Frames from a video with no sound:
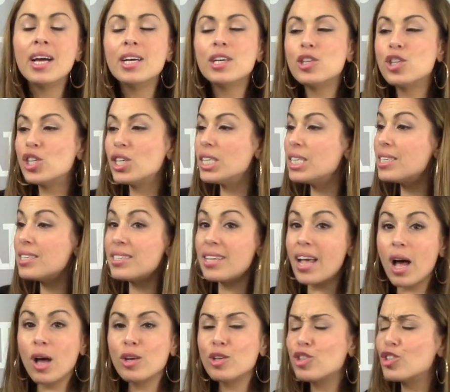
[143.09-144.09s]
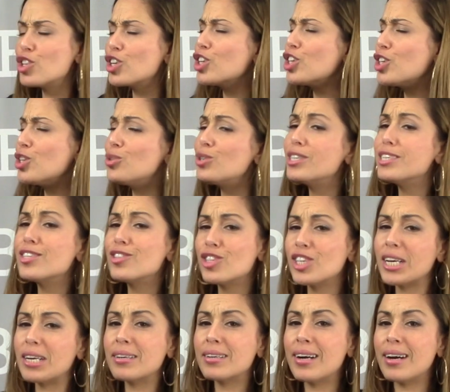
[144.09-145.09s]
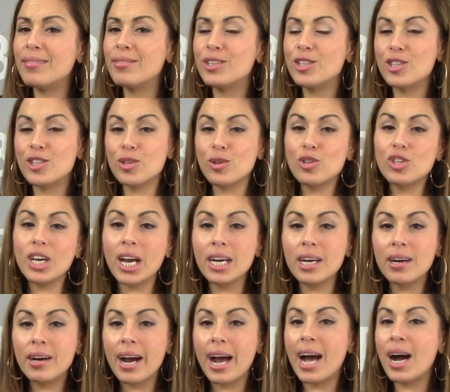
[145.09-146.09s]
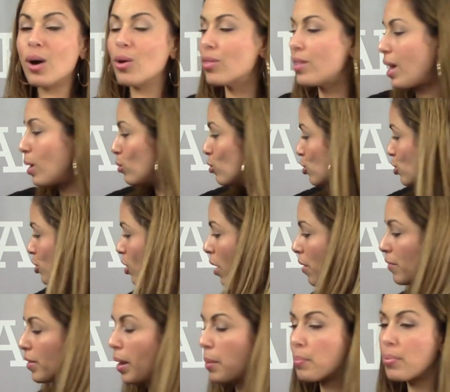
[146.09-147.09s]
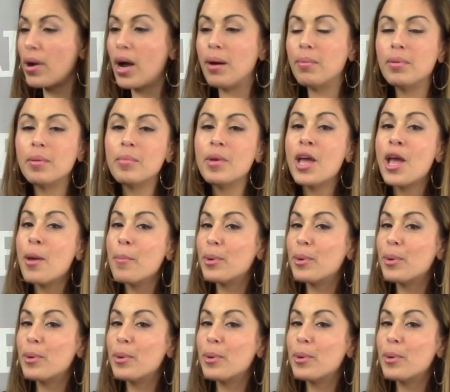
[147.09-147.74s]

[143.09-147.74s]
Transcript: She sells the cutest chair covers, so check her out. That will solve that problem.